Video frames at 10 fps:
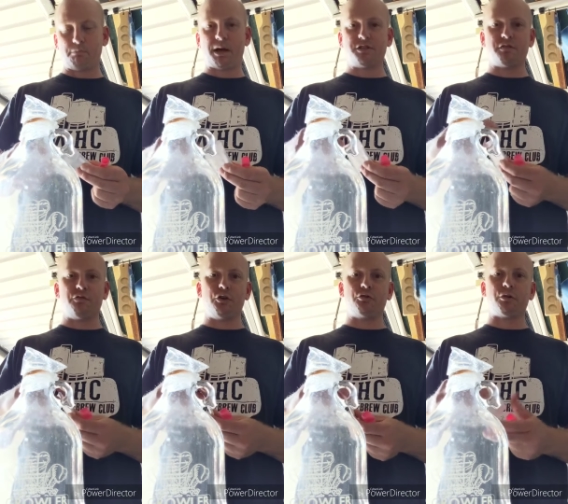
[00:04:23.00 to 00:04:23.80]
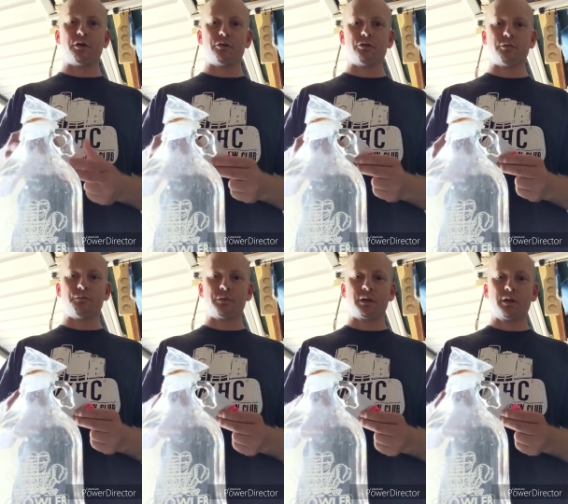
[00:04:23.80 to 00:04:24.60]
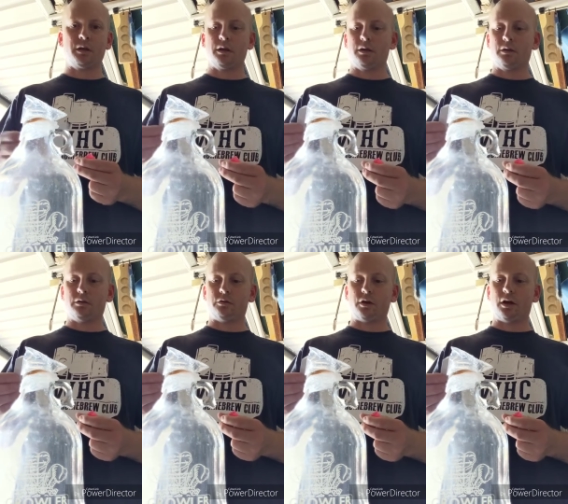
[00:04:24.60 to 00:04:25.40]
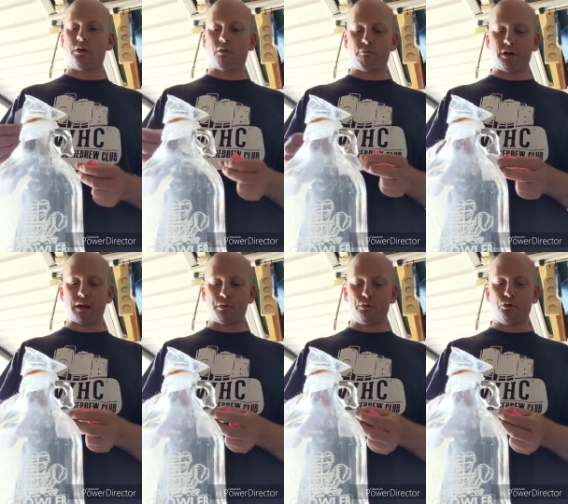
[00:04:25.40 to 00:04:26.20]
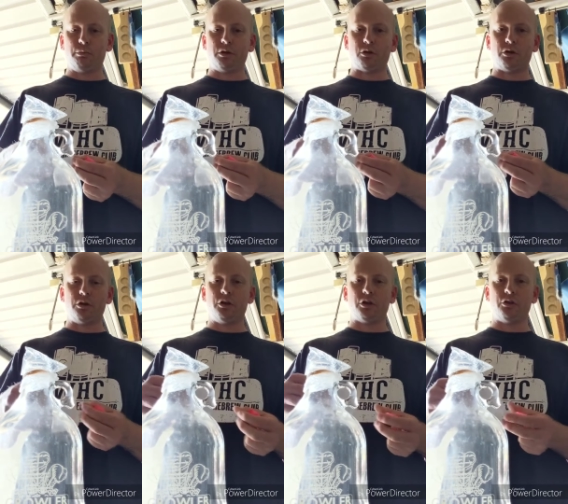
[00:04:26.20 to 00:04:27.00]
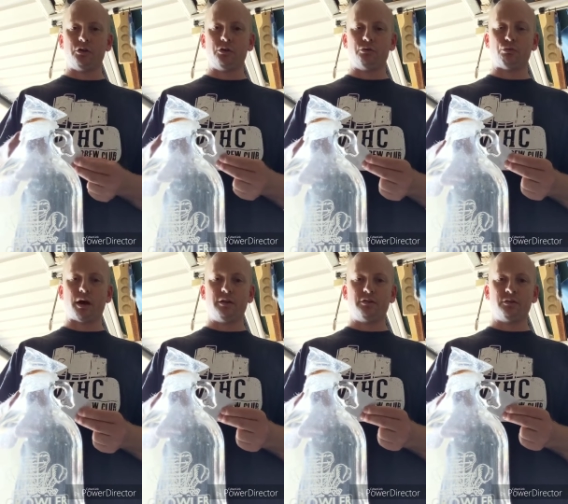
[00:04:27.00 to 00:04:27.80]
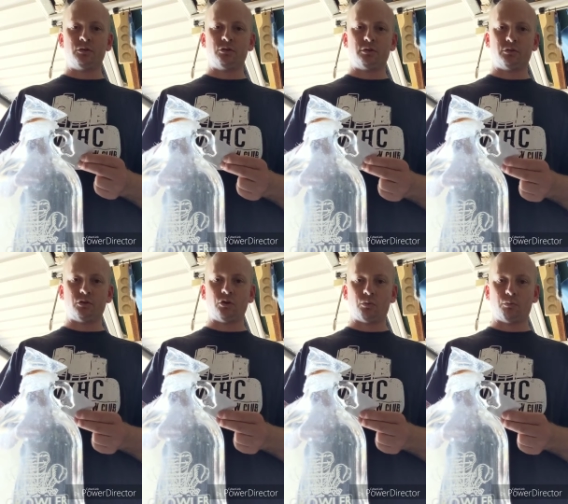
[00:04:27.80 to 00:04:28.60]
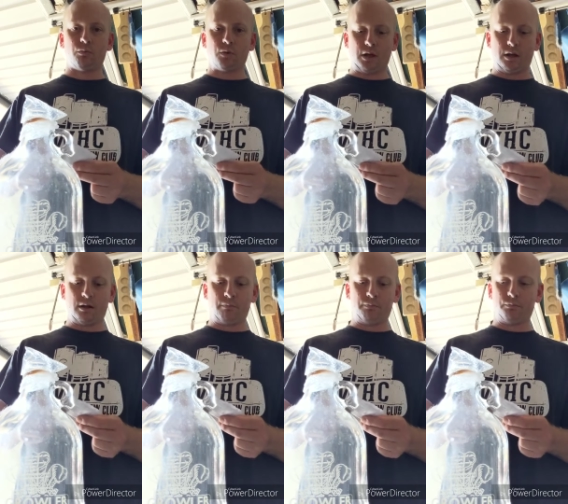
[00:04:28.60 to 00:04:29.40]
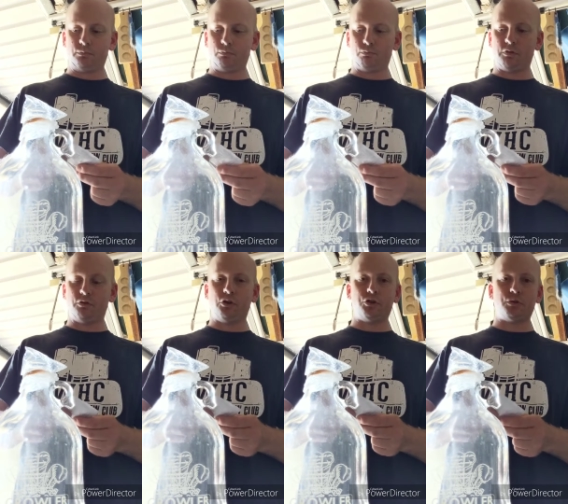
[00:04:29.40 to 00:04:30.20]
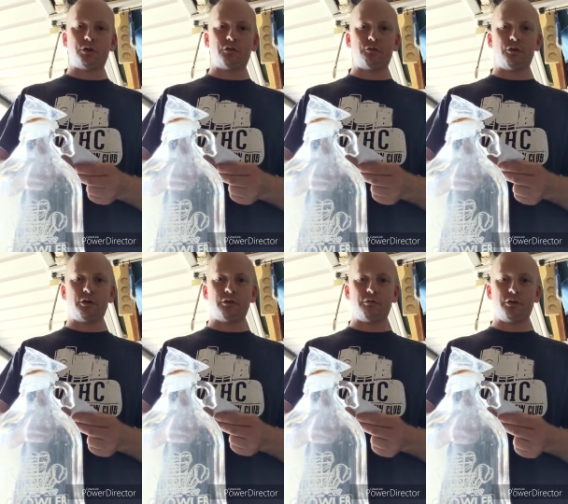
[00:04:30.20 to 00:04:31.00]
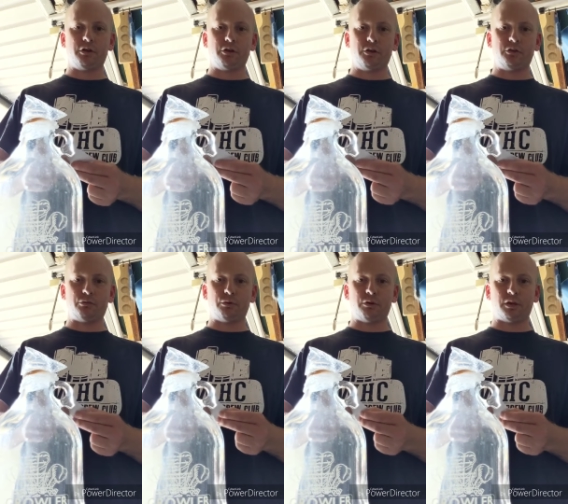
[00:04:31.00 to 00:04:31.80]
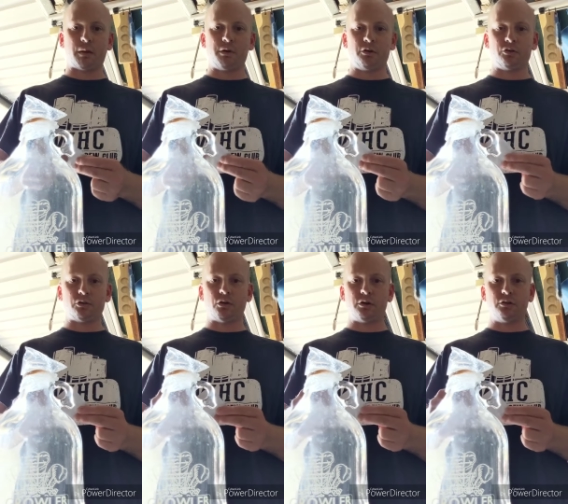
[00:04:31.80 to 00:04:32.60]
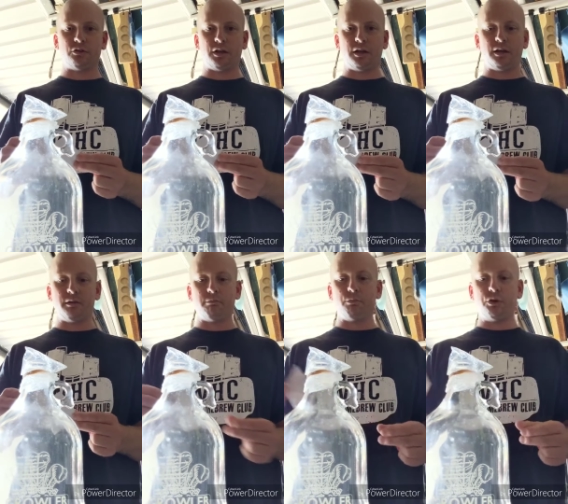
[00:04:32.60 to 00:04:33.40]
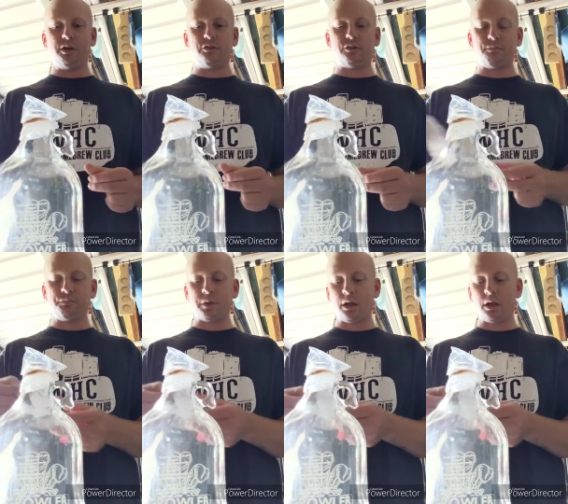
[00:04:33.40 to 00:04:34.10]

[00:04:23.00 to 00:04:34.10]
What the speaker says: batch of nutrients. So I've read up a little bit on it. You can use raisins to help with nutrients for your yeast when it's coming to ciders and meads.